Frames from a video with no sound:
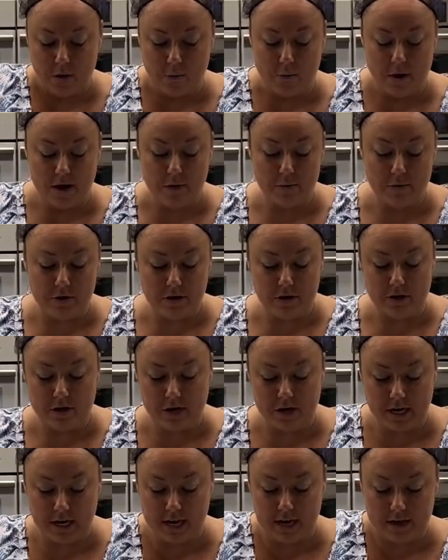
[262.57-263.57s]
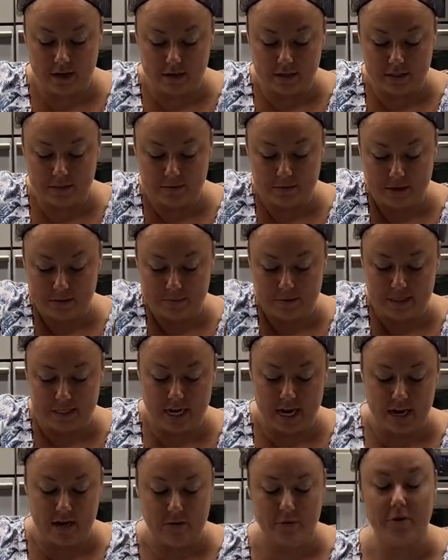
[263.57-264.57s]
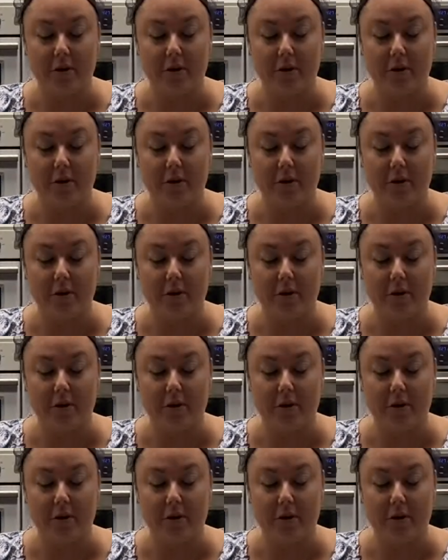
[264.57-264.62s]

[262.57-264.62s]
When we're cooking our sweet potato